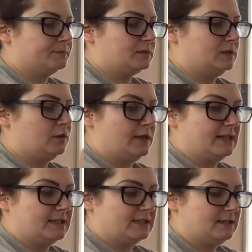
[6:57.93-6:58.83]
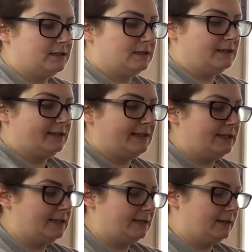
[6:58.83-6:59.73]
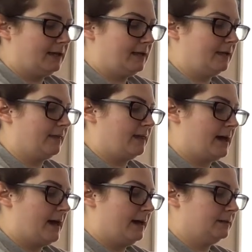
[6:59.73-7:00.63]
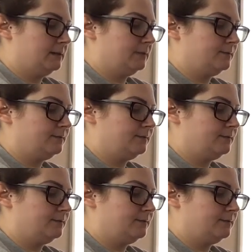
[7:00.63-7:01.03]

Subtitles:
so that it doesn't lean like that.